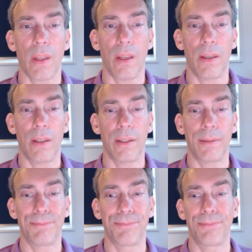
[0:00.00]

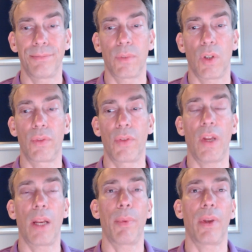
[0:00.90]
of
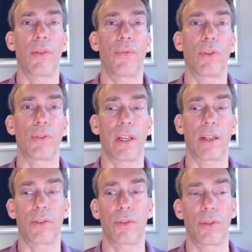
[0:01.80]
developing a font
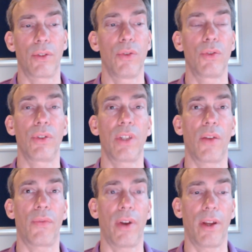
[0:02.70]
editor using
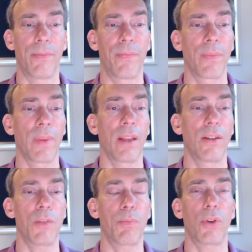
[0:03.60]
Delphi.
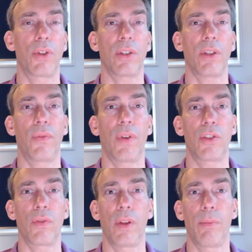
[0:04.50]
This project
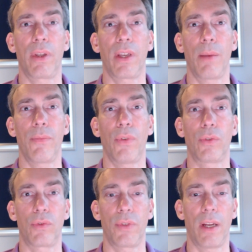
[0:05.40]
eventually became Font
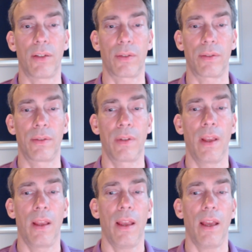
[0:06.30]
Creator,
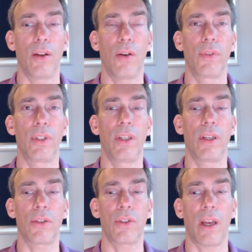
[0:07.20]
and over the
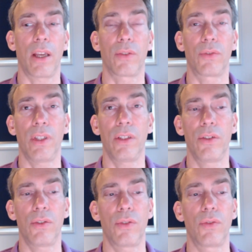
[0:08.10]
years I
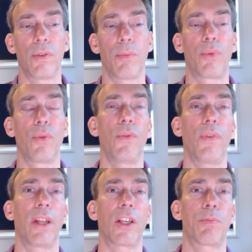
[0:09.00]
continued to improve
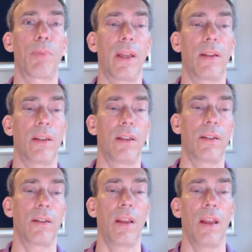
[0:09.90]
and expand it
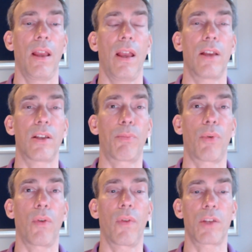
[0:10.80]
as I
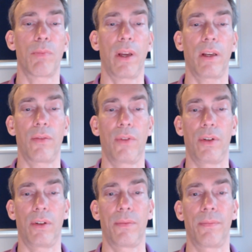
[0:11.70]
progressed my career.